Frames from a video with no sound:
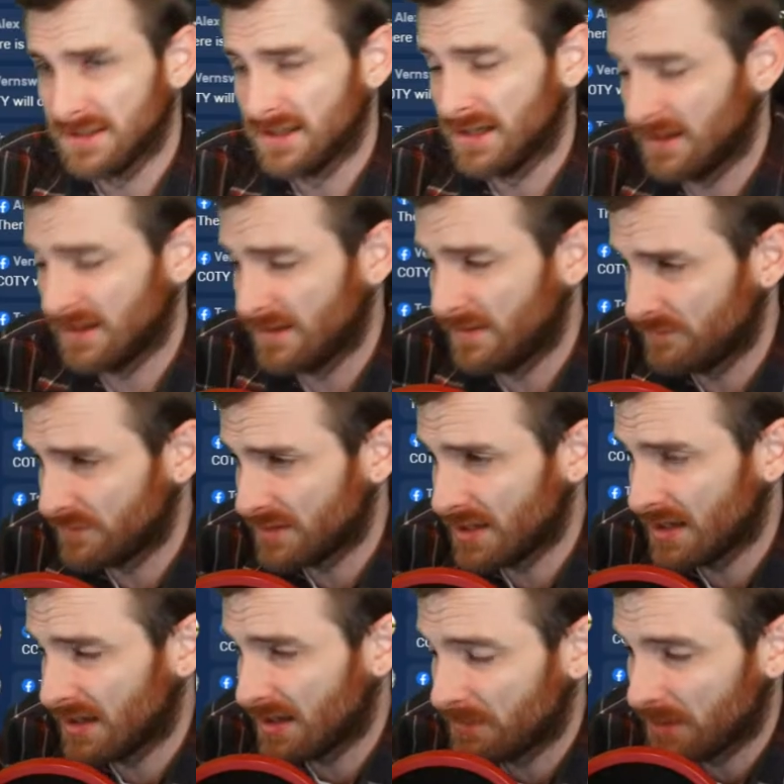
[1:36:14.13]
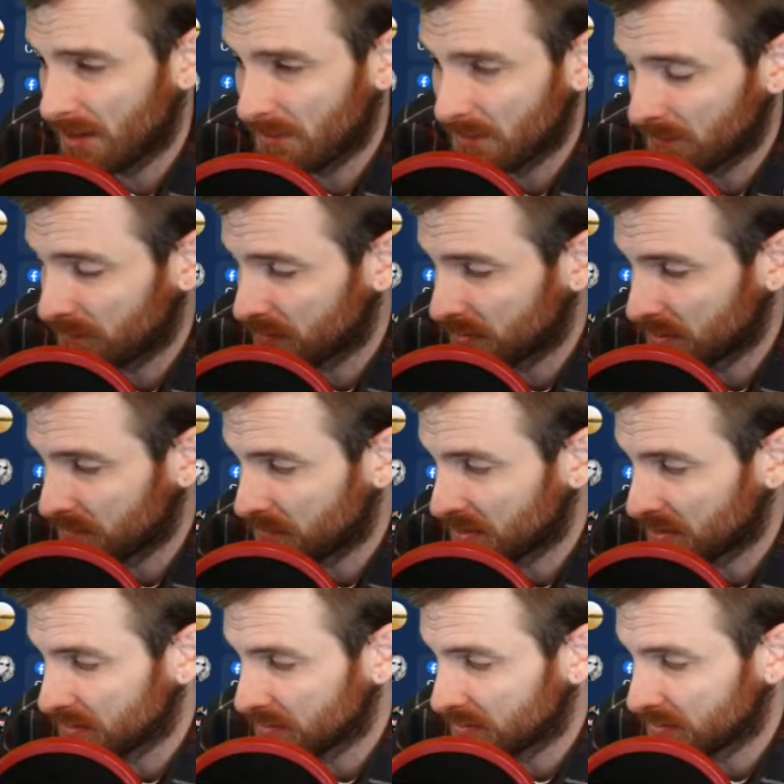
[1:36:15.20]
Yeah, I'm a pretty big nerd.